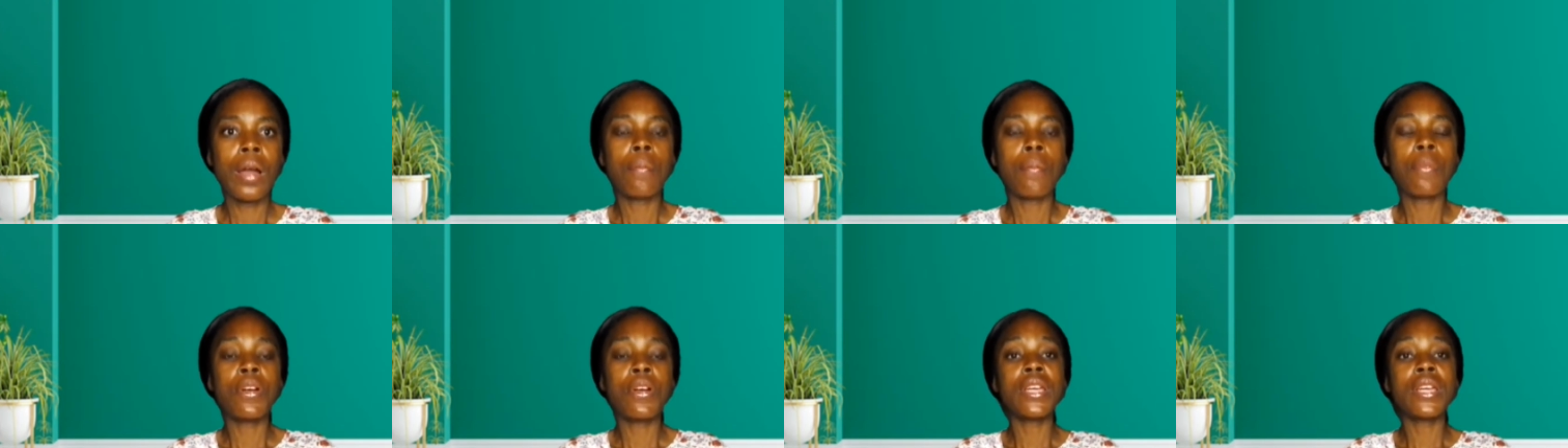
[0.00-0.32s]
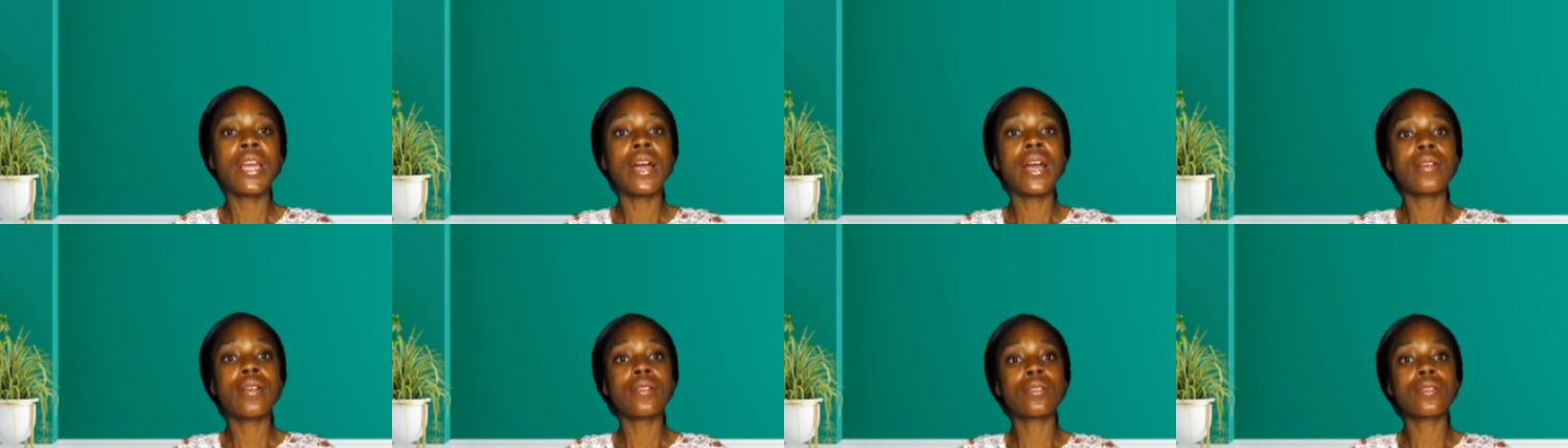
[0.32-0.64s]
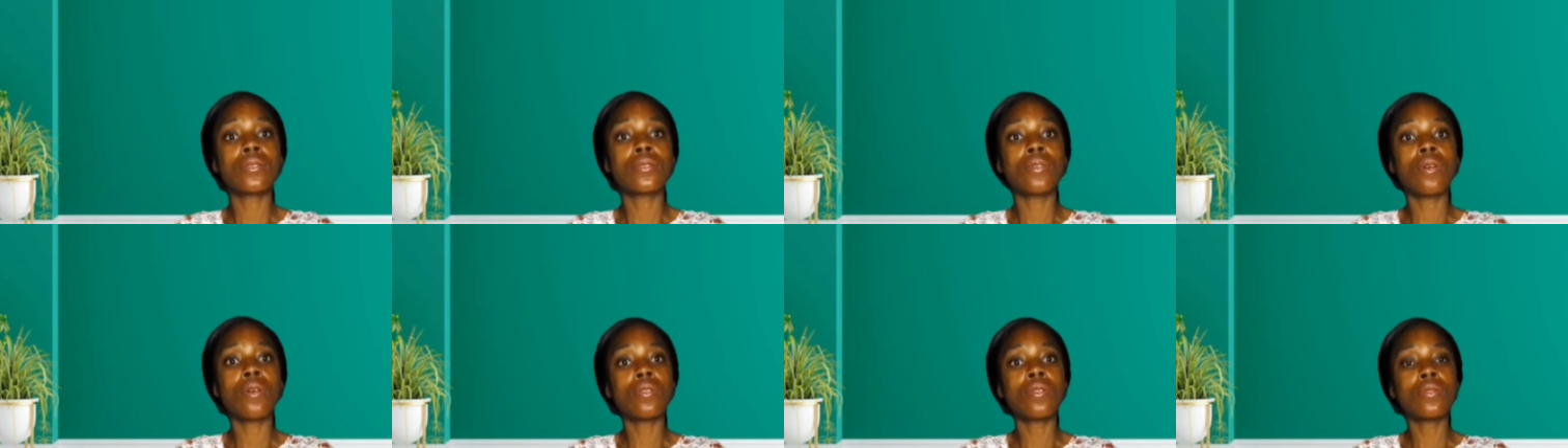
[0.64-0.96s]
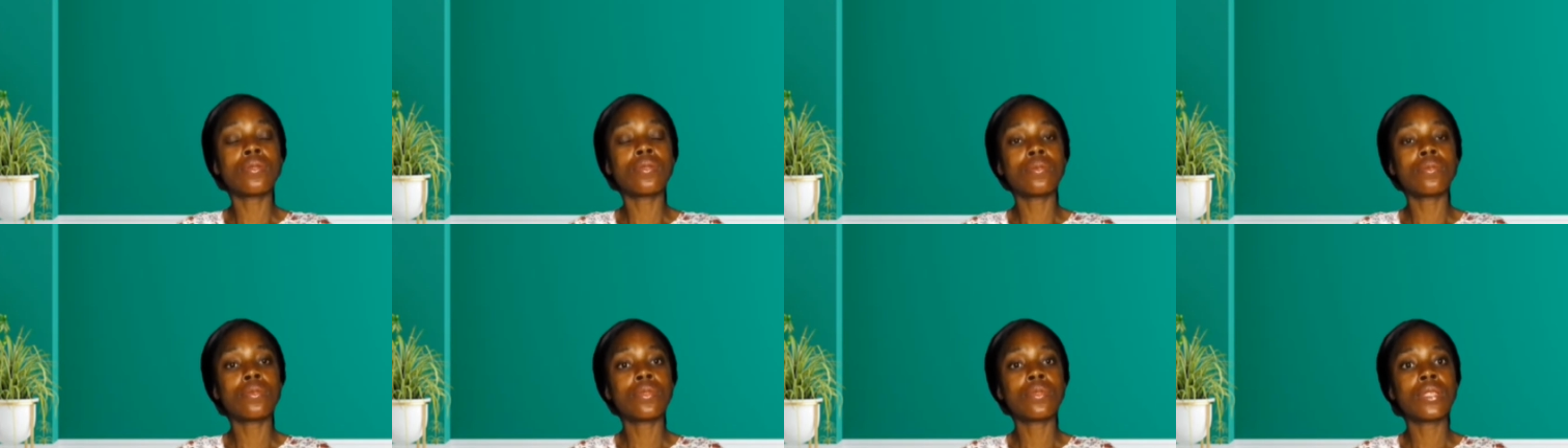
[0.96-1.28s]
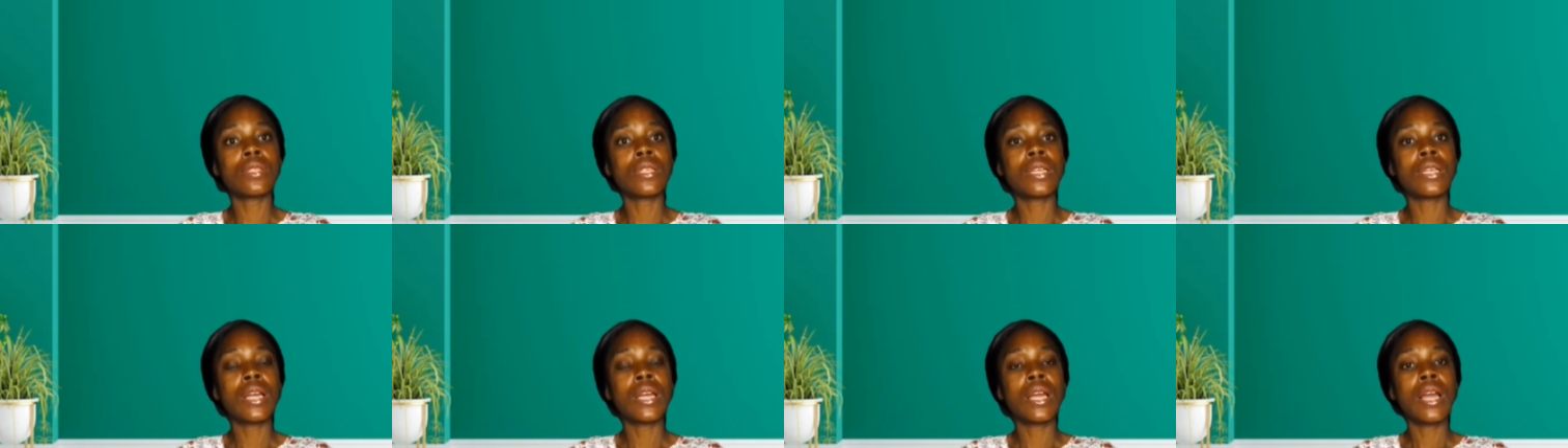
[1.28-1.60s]
But there are some
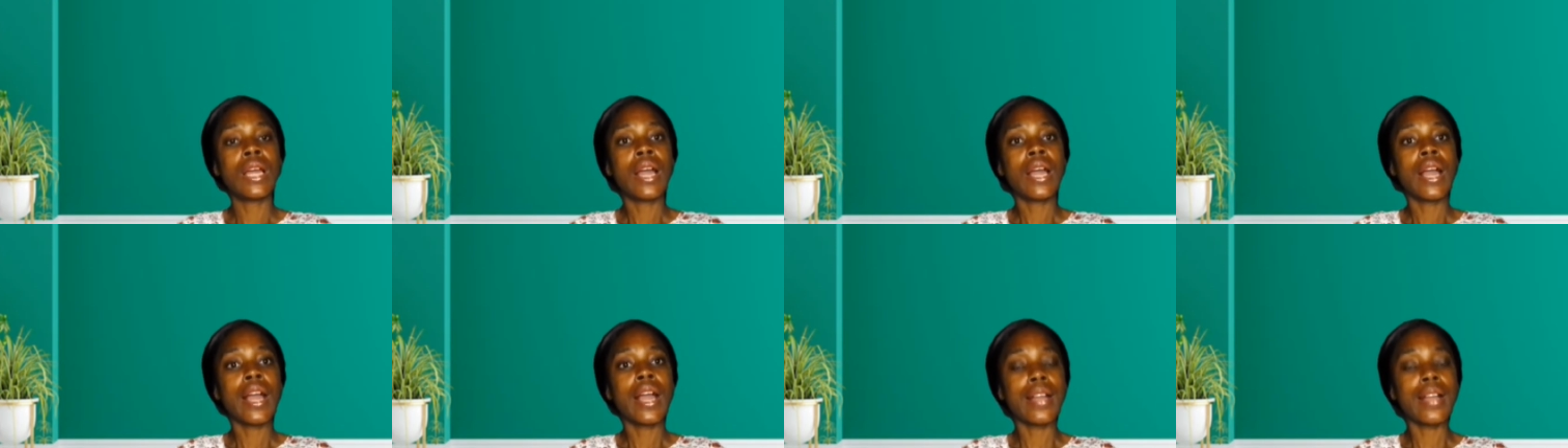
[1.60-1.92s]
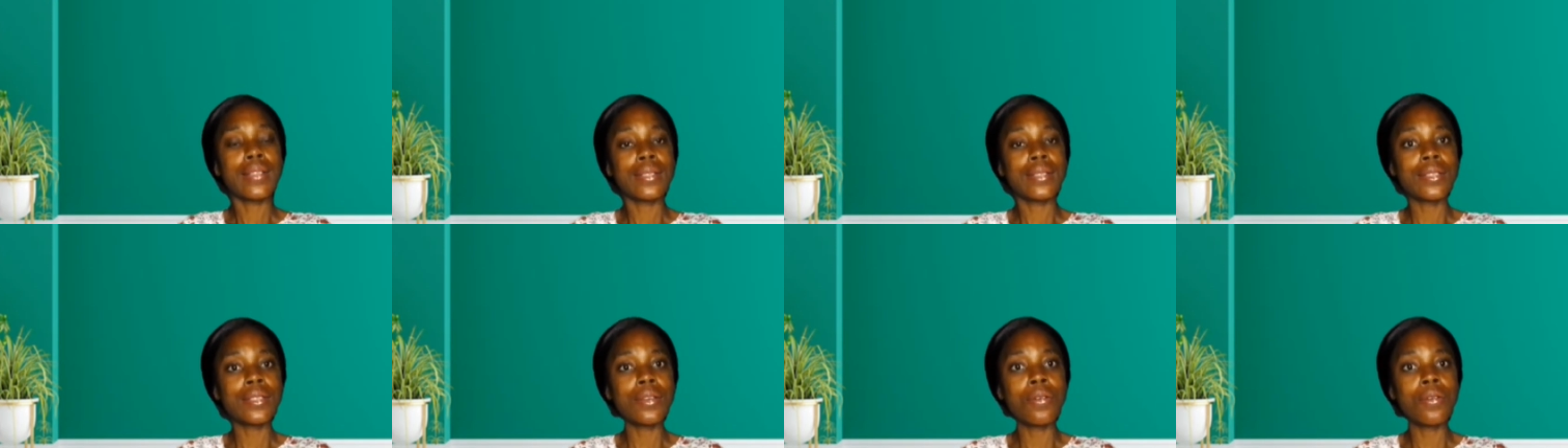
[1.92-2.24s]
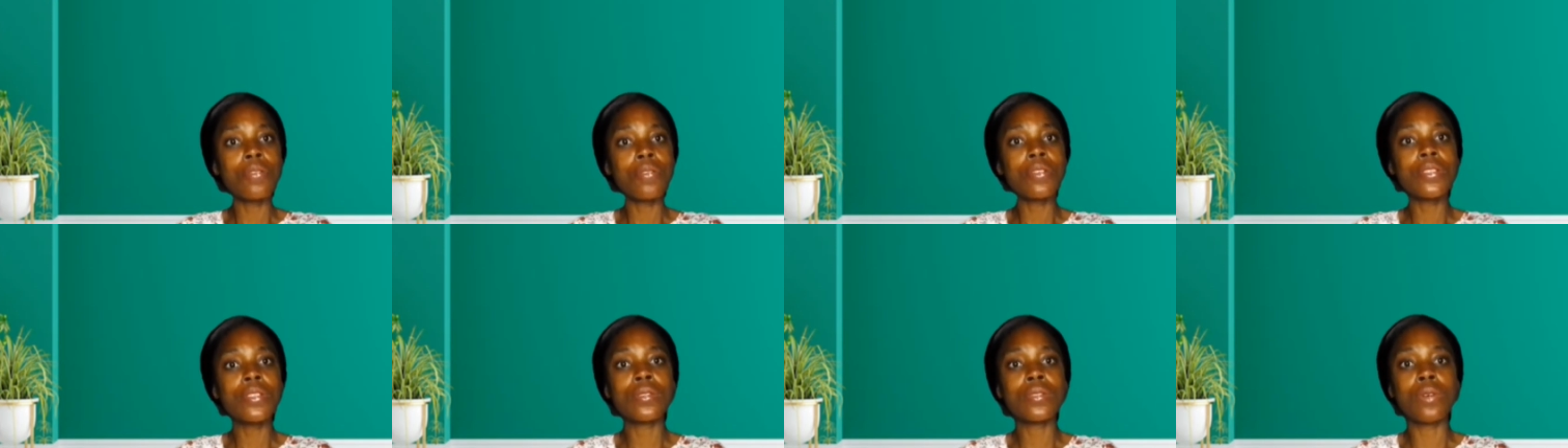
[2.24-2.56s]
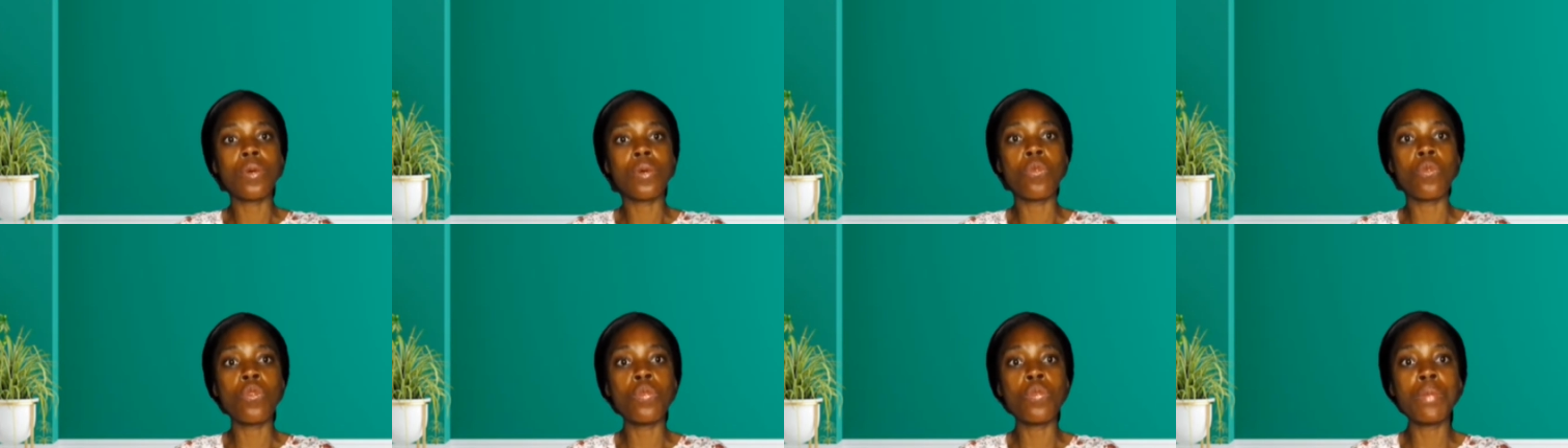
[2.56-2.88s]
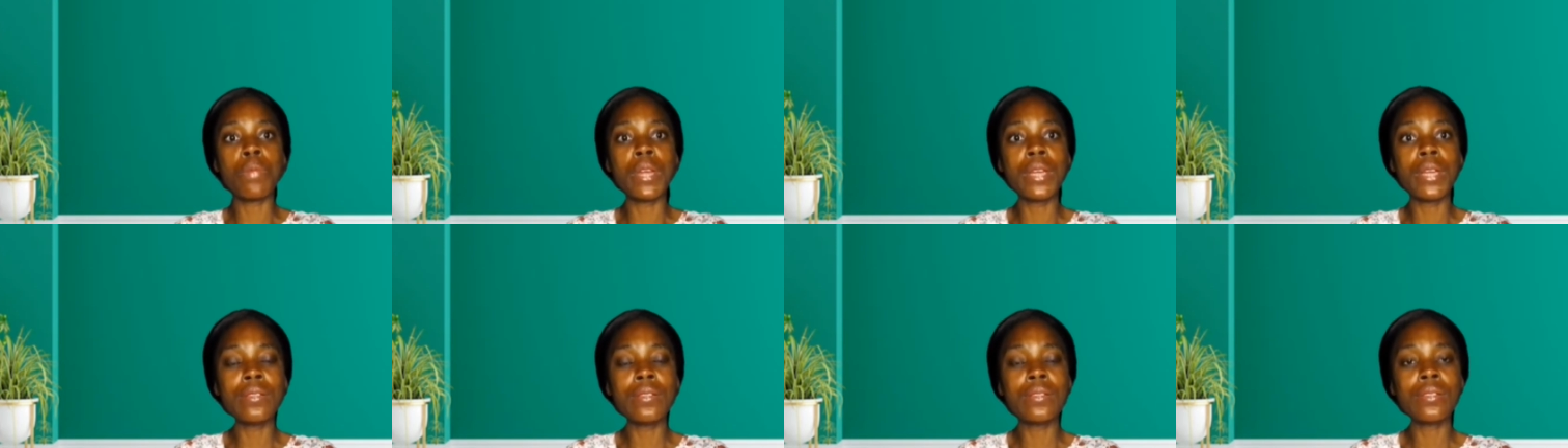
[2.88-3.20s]
categories of
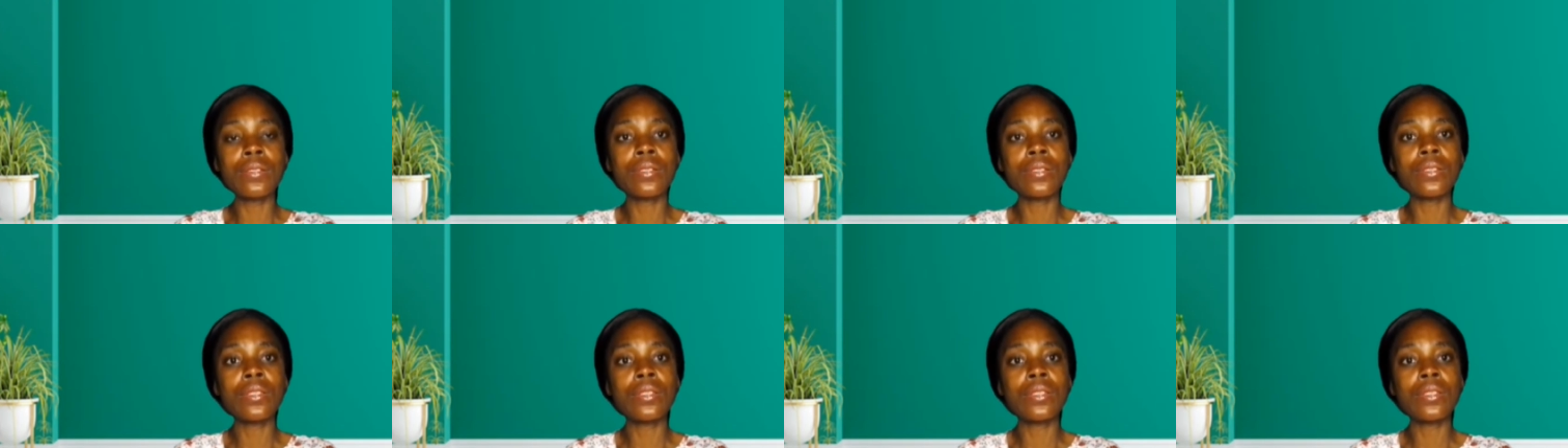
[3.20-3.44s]
women